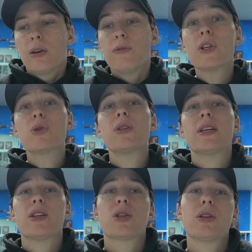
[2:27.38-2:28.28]

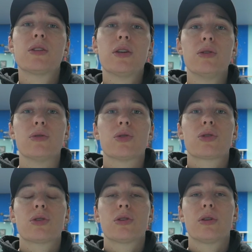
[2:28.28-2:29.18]
Visualization is
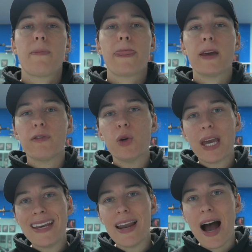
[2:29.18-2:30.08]
huge. If you
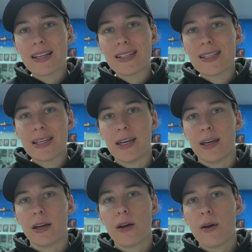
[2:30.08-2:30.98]
cannot
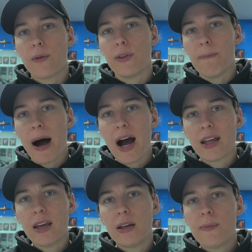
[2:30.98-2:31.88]
see the
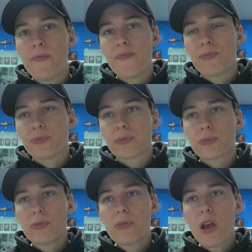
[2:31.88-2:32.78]
body
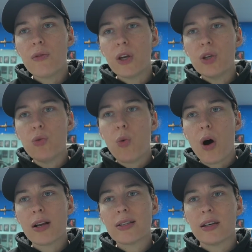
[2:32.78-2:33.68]
that you
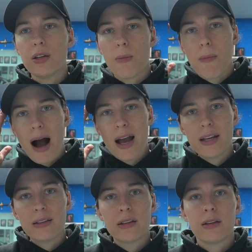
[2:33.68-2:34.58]
want in your
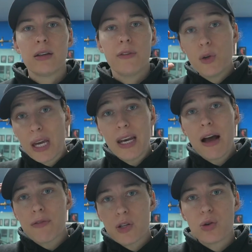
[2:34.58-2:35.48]
mind, if you
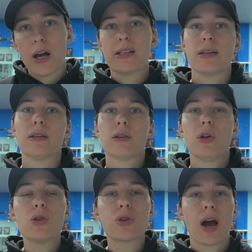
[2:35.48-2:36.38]
cannot visualize it,
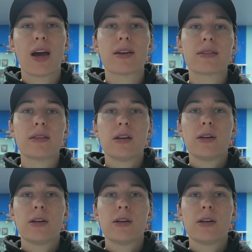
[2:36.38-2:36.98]
close your eyes,